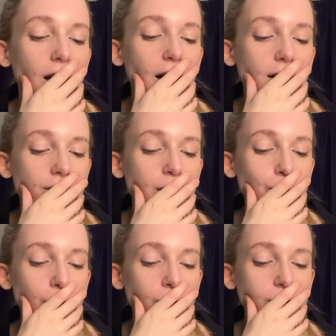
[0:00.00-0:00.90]
And I think
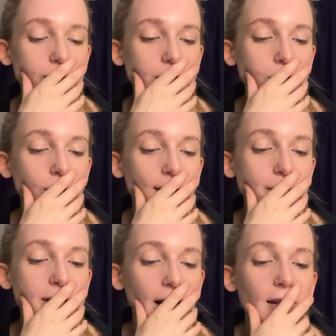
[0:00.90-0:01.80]
because I'd got
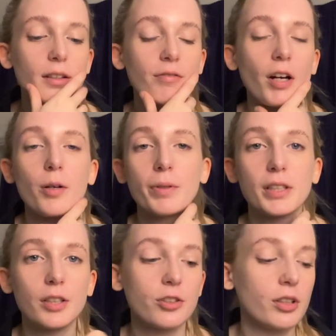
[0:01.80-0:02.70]
upset in the therapy
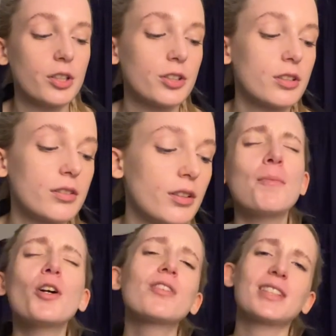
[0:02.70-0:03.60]
session, I'm
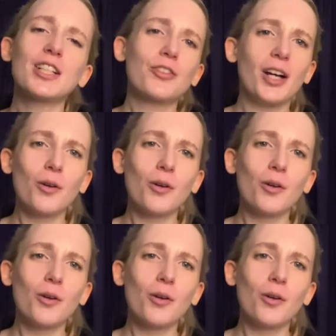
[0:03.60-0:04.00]
over exaggerating.